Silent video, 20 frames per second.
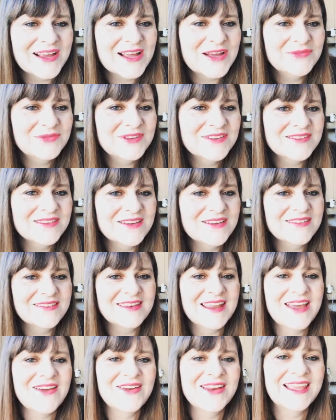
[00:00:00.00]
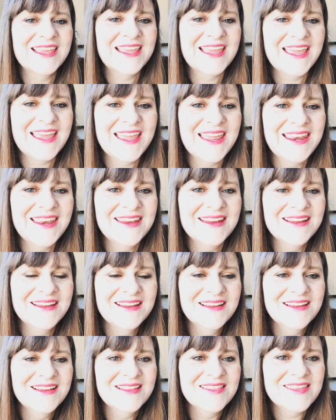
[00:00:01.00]
comfort zones now and again.
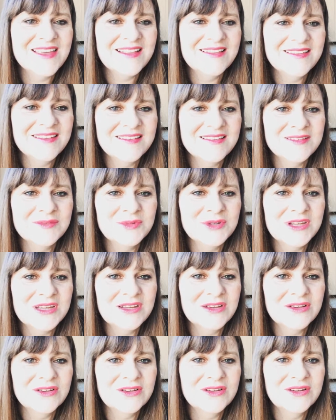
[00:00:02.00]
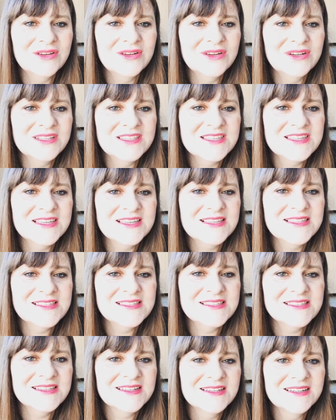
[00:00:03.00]
Jen says I'm looking gorgeous.
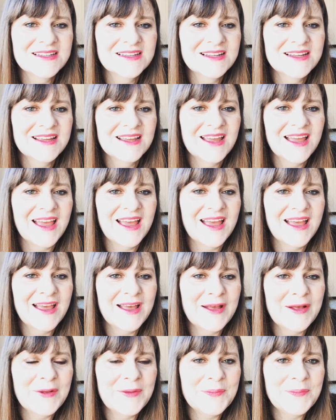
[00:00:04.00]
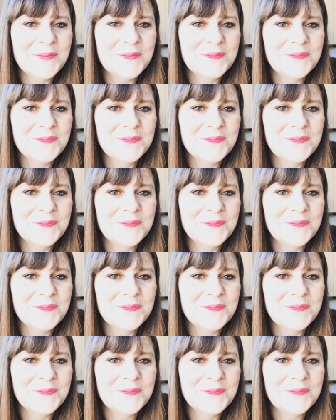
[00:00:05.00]
Oh,